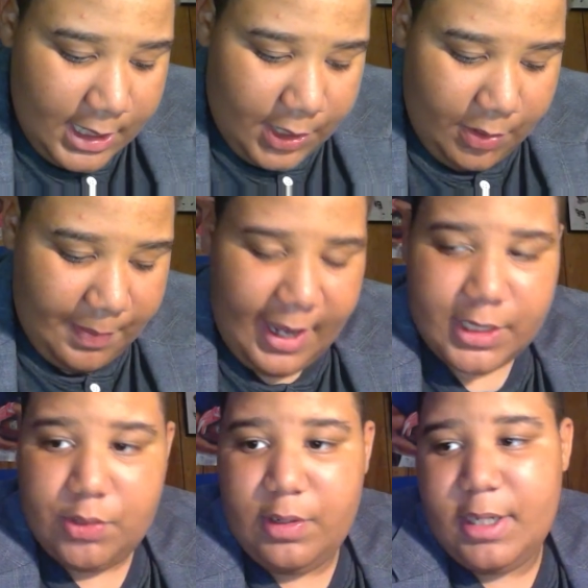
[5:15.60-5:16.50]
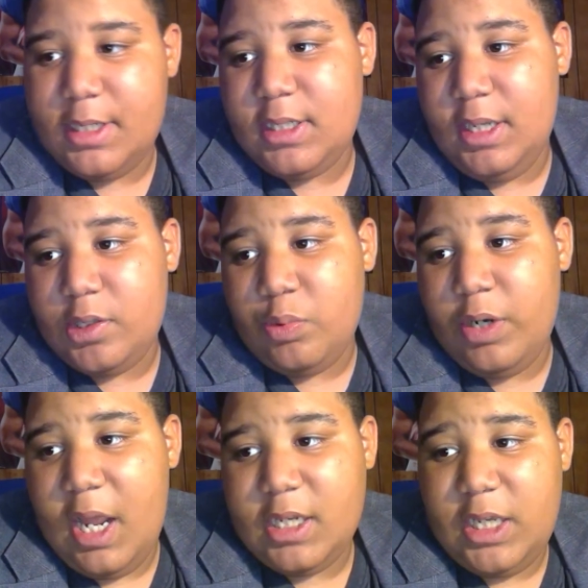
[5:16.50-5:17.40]
going back to his
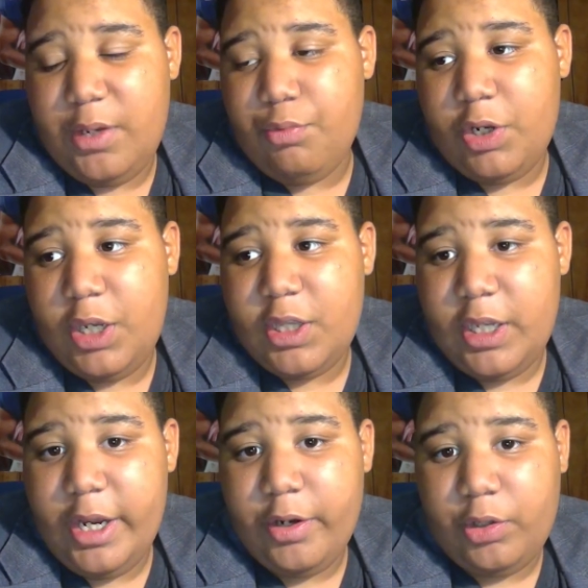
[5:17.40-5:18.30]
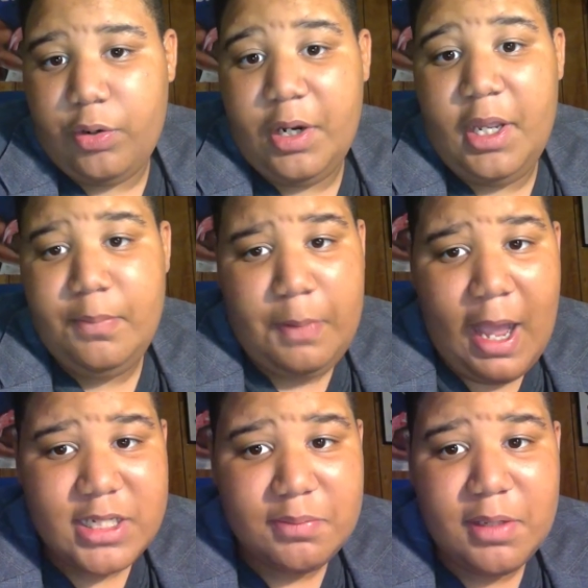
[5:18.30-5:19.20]
2018 Rookie of the Year glory, and
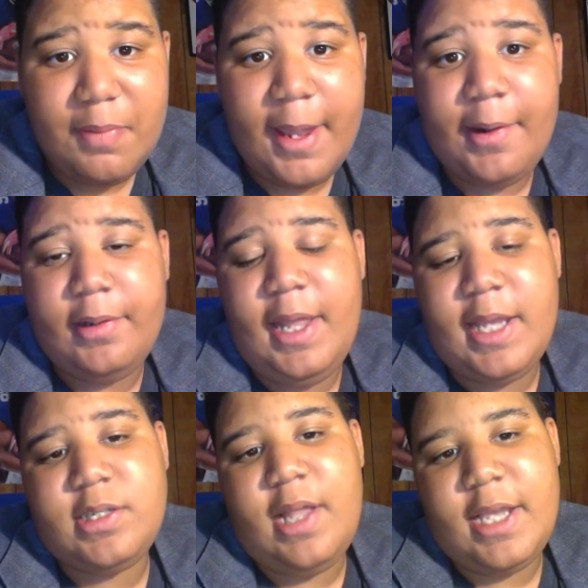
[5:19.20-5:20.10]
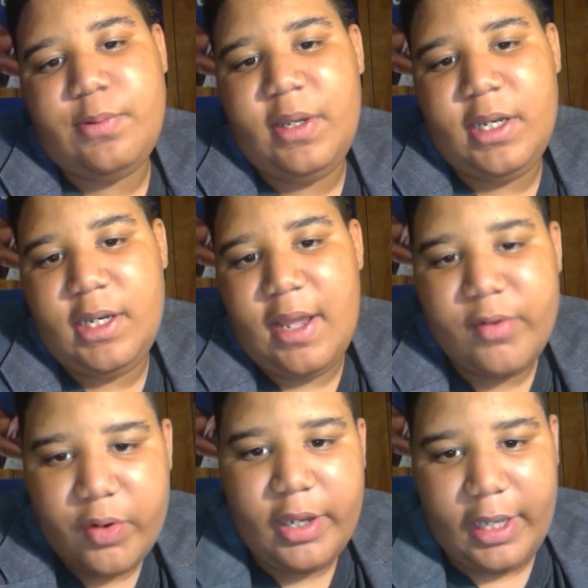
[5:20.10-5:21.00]
possibly better. Last week he didn't have
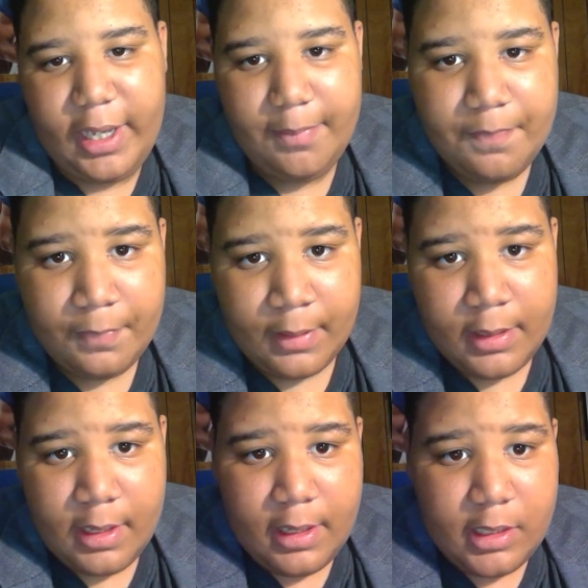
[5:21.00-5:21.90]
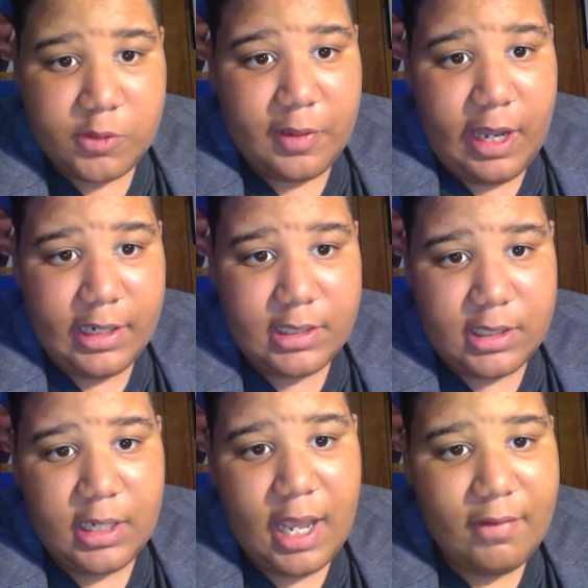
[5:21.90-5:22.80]
a great game. To be honest,
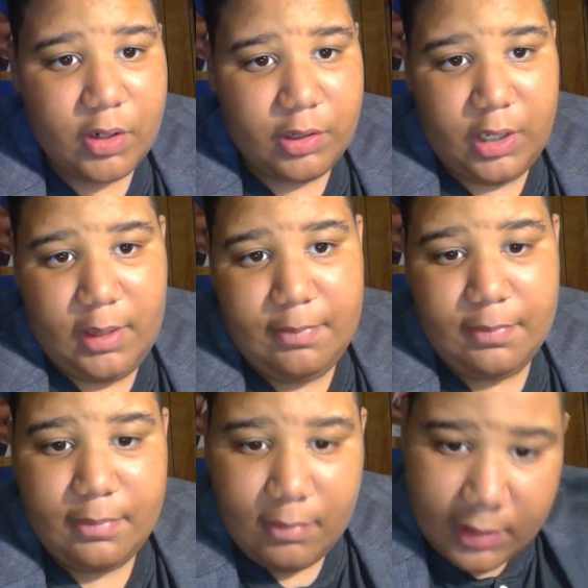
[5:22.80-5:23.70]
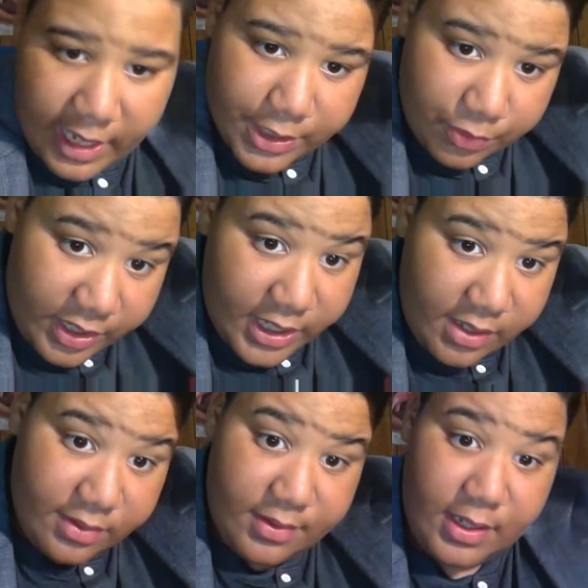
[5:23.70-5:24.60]
didn't have a good game last week.
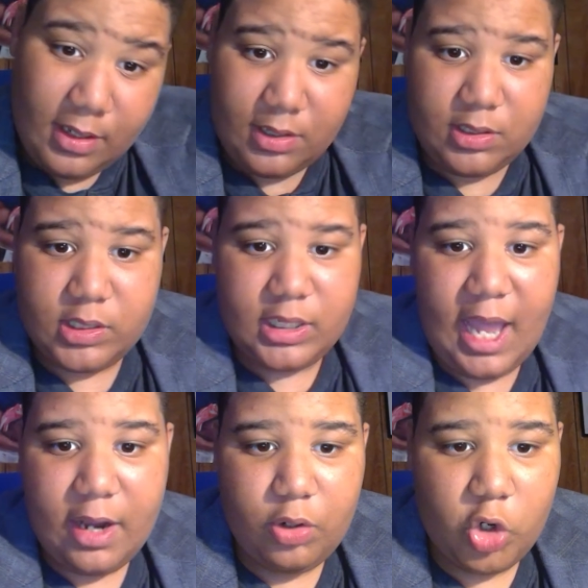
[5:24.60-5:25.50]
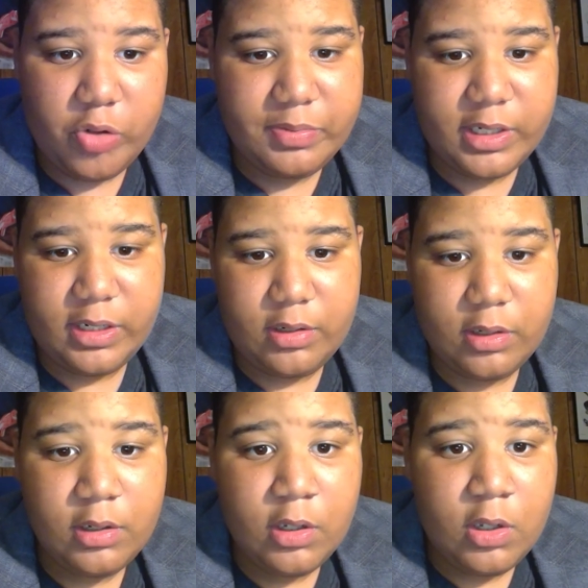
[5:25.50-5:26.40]
He did. The Seattle homed in
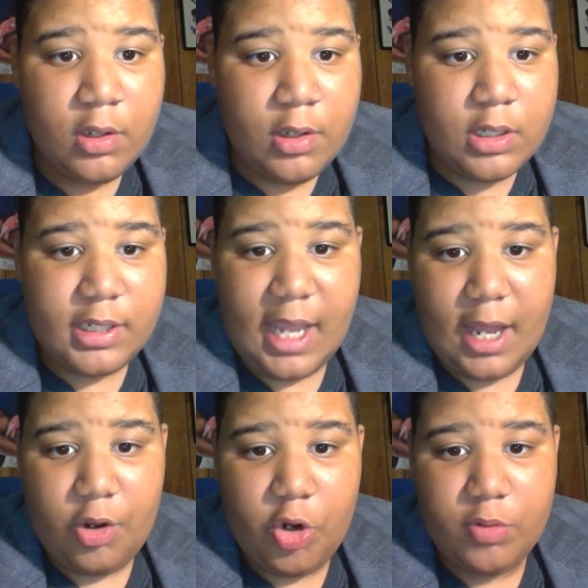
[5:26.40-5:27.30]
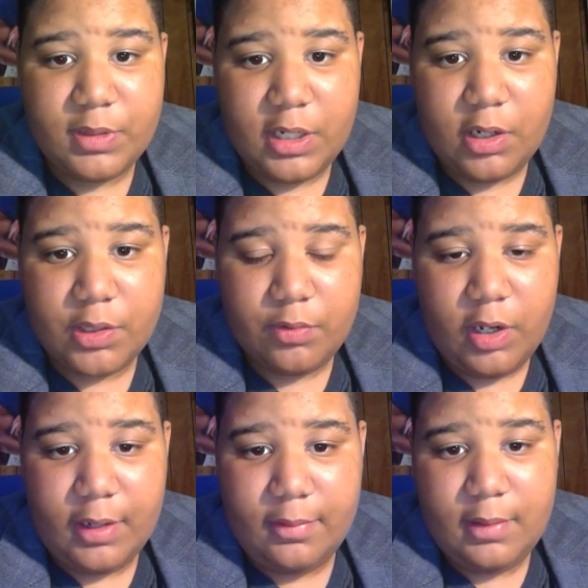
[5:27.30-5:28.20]
on the
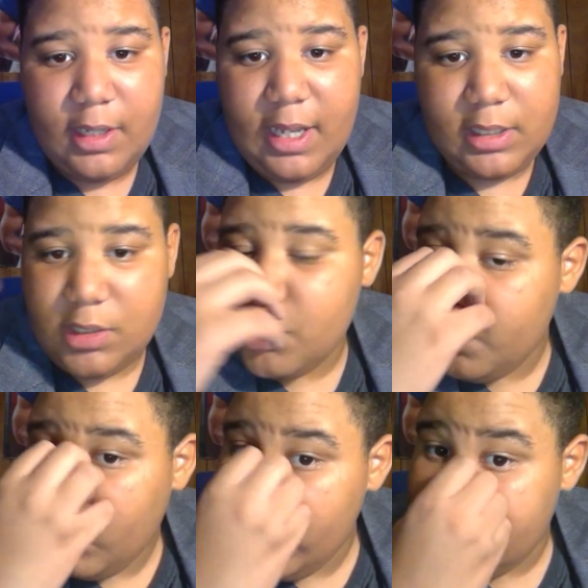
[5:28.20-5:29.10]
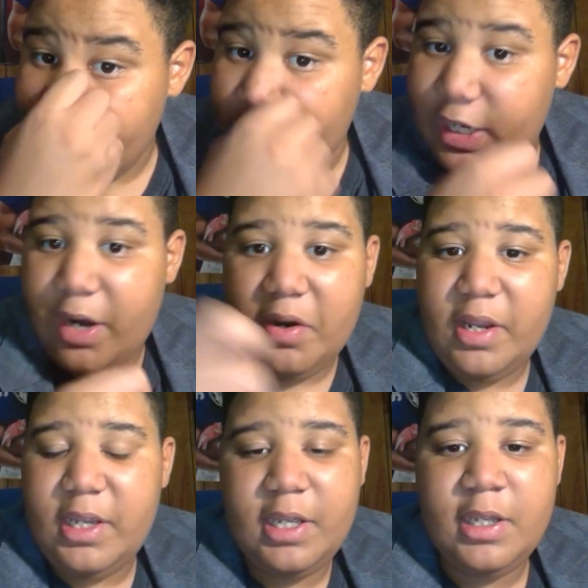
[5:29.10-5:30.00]
run. He had 2.7 to
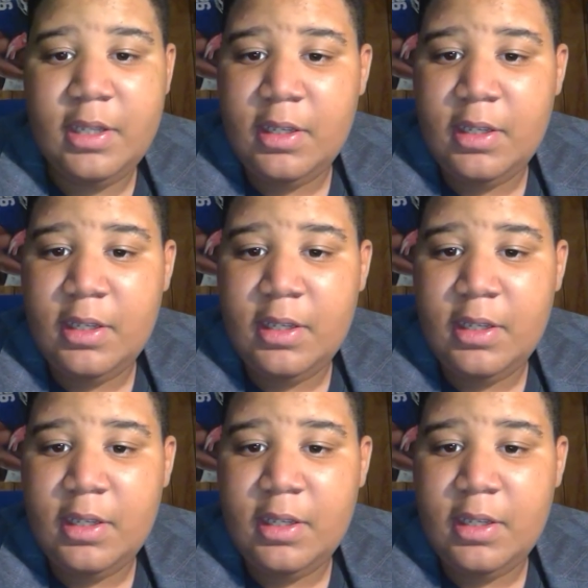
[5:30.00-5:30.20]
carry.